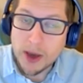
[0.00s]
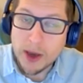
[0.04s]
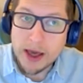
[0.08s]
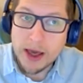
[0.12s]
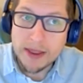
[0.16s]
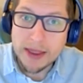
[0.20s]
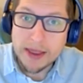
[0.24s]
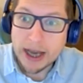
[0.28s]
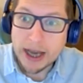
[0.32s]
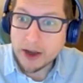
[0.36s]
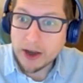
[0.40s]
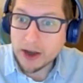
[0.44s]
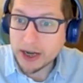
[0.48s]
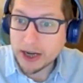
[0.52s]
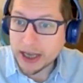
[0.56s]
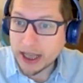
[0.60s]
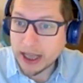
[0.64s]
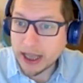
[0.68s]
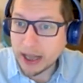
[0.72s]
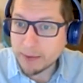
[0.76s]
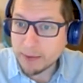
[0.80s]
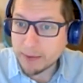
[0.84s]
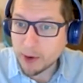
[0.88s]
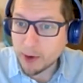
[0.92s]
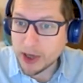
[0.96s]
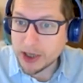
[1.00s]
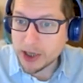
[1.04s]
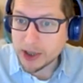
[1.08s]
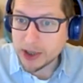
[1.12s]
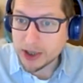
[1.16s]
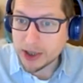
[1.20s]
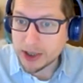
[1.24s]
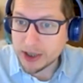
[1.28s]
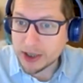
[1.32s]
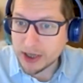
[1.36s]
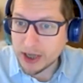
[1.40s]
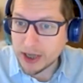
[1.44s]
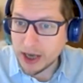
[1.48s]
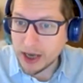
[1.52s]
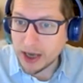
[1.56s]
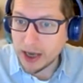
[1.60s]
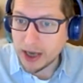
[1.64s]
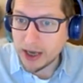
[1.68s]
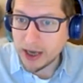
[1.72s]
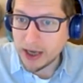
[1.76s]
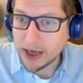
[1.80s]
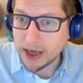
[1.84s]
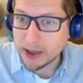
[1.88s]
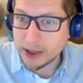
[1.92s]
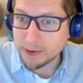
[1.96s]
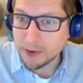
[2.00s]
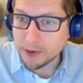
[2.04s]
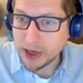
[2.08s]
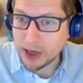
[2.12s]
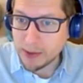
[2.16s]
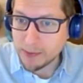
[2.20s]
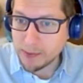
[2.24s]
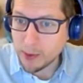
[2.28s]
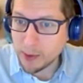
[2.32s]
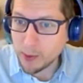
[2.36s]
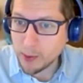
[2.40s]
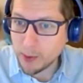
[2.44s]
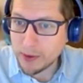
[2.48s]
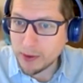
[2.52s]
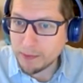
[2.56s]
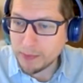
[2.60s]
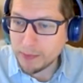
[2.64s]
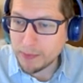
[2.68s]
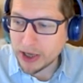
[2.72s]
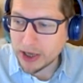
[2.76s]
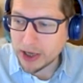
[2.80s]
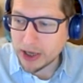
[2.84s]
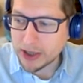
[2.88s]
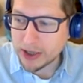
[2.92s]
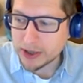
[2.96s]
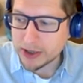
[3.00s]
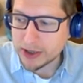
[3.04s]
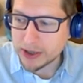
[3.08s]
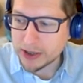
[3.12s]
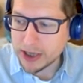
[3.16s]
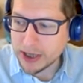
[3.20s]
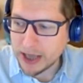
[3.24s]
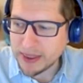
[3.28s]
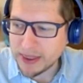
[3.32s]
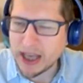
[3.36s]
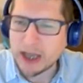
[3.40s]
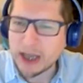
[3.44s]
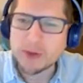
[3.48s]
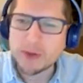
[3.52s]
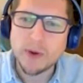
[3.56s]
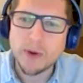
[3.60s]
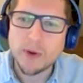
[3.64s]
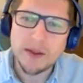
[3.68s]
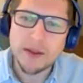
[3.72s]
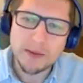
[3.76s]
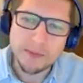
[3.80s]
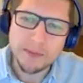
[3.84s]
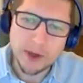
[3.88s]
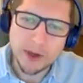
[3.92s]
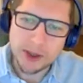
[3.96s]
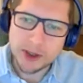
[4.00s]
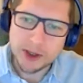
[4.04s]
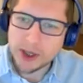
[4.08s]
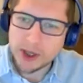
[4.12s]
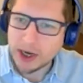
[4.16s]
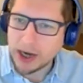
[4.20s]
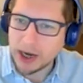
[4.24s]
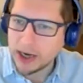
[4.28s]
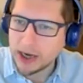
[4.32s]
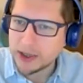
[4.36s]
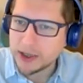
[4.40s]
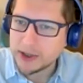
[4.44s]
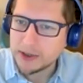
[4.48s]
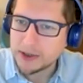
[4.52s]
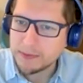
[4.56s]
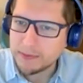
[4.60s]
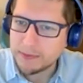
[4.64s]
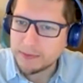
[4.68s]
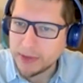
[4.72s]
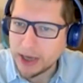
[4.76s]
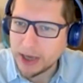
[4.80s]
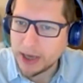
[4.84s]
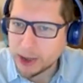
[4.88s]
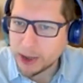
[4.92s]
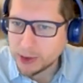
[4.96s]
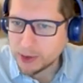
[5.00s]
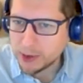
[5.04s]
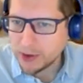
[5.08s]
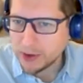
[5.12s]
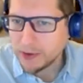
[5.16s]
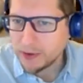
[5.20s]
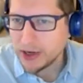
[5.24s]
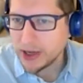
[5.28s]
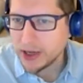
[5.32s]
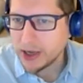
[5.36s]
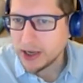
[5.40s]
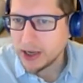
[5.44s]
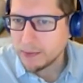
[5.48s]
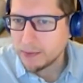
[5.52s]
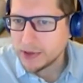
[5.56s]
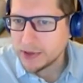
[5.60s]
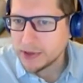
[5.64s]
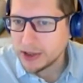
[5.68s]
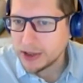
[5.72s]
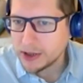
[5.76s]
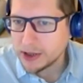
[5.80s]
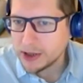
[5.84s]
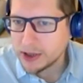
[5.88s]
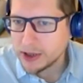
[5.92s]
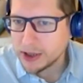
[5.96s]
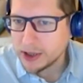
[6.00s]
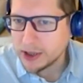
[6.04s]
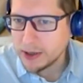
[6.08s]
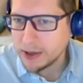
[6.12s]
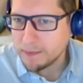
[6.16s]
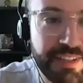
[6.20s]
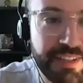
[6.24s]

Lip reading: that kind of collaboration is really important, and that's where I think my journalism history really comes into